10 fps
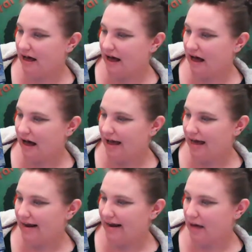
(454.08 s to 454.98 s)
I
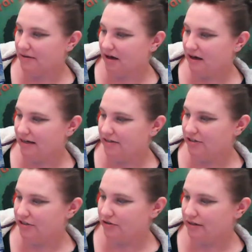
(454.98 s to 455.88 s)
had a happy Hanukkah
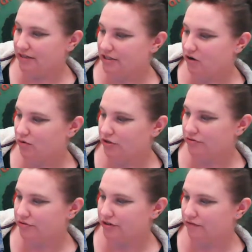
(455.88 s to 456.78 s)
too, and so will
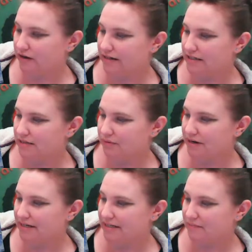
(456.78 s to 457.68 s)
you, dear friends.
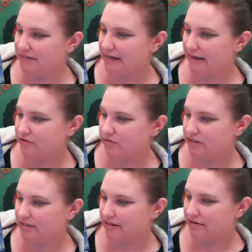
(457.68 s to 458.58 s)
Bring some potatoes from
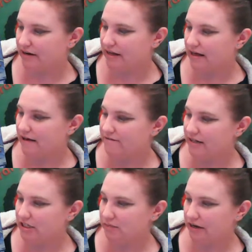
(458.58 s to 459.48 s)
the cellar.
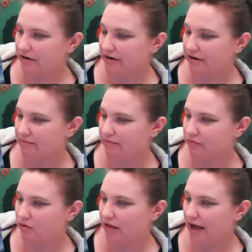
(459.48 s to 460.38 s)
Fetch my grater and
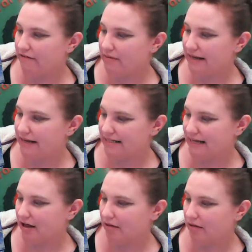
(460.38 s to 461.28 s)
bowl. Everybody has
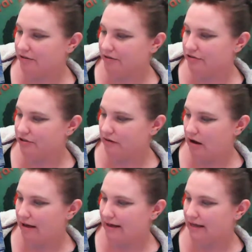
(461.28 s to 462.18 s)
to help. You too,
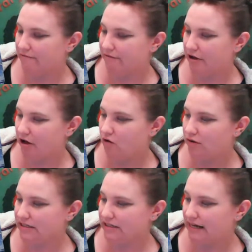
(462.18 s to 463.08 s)
Rabbi. If we all
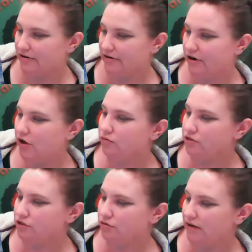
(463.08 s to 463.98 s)
work together, we'll
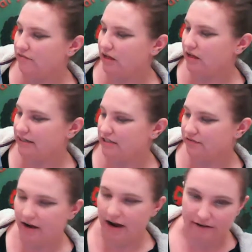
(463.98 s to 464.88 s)
soon have latkes
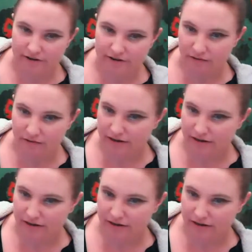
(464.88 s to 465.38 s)
for everyone.